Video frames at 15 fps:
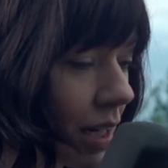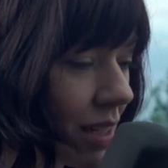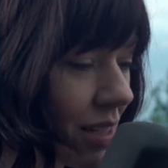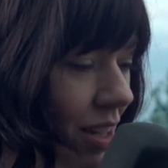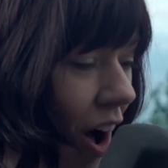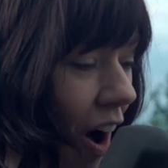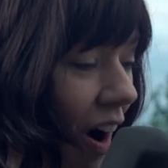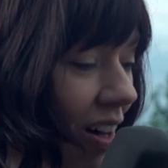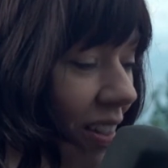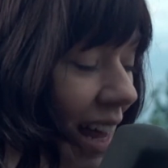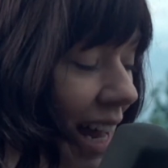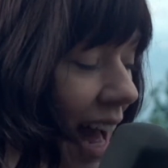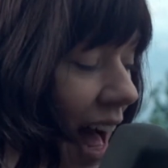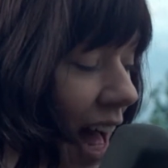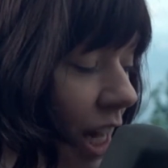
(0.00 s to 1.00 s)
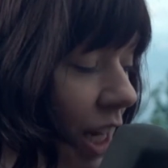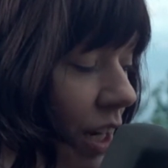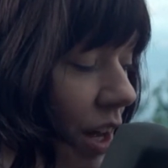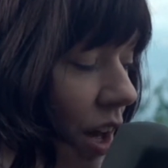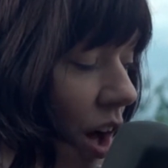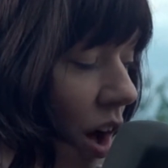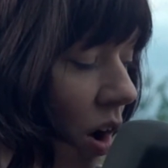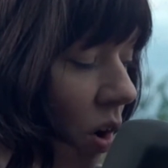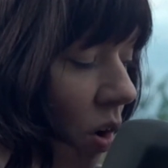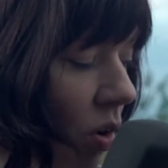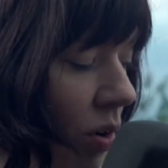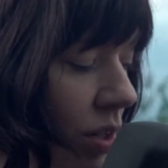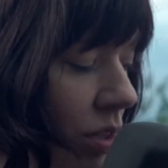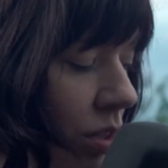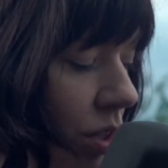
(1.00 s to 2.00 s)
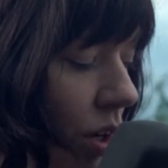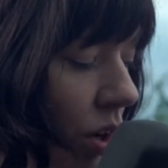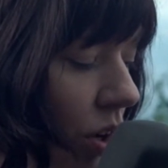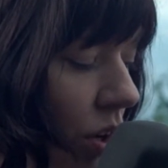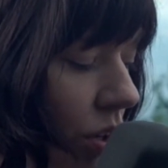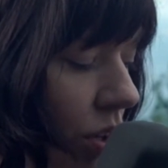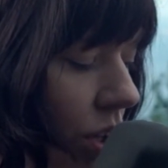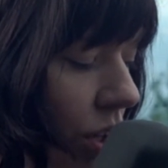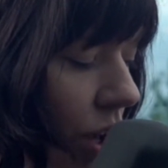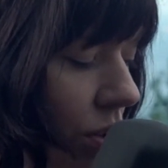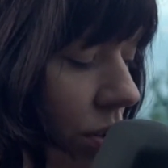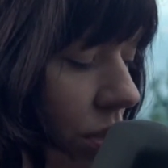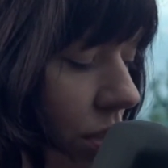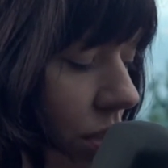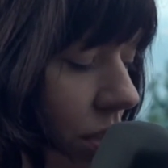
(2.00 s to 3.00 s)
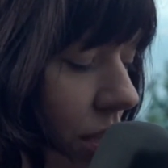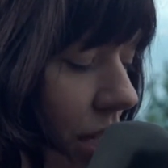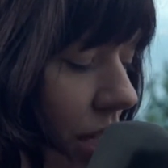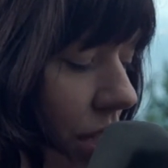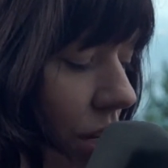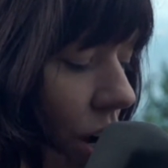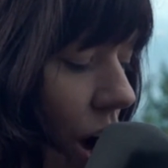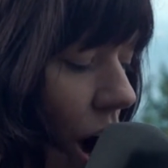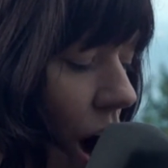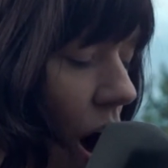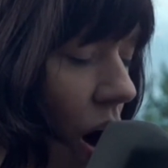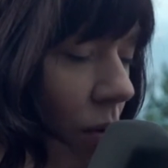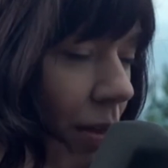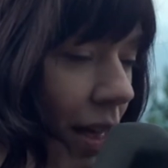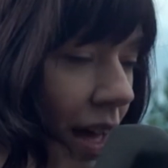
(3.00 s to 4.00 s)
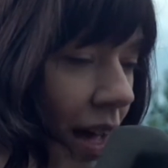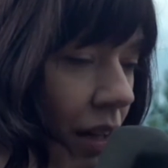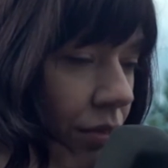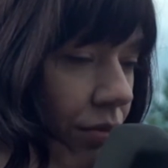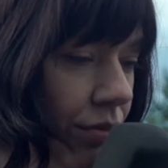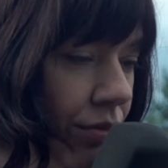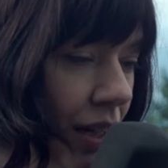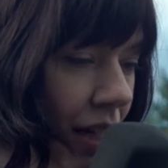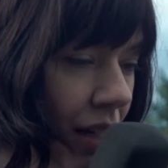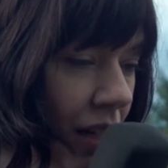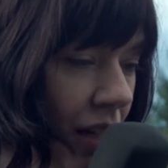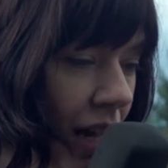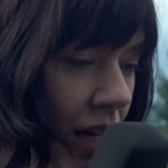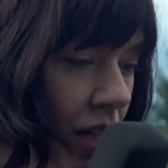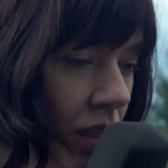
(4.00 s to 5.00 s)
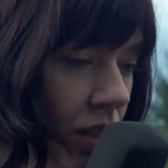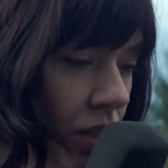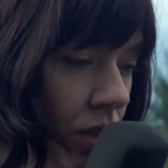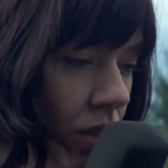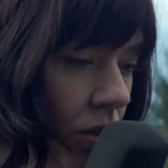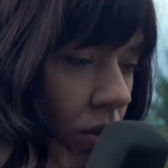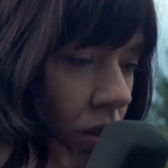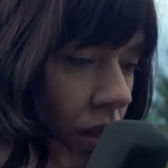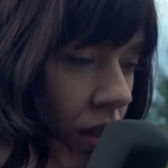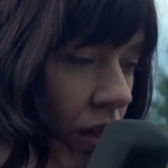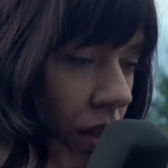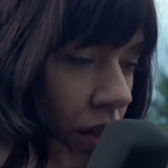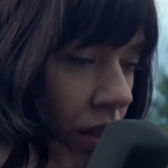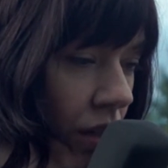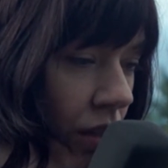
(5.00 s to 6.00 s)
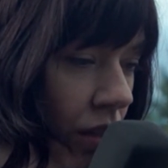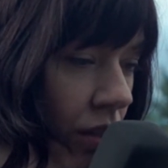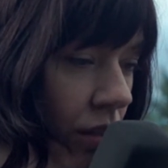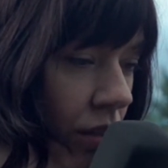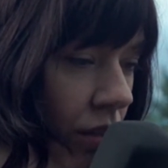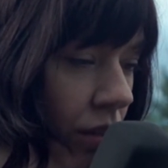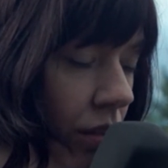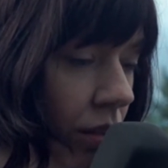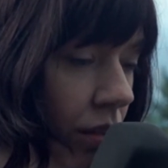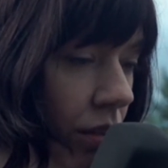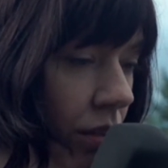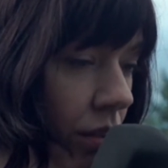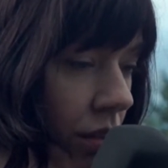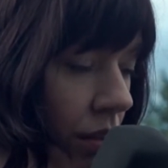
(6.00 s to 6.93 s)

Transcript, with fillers: cause all that I know is you're the closest thing to home that I've felt in so long.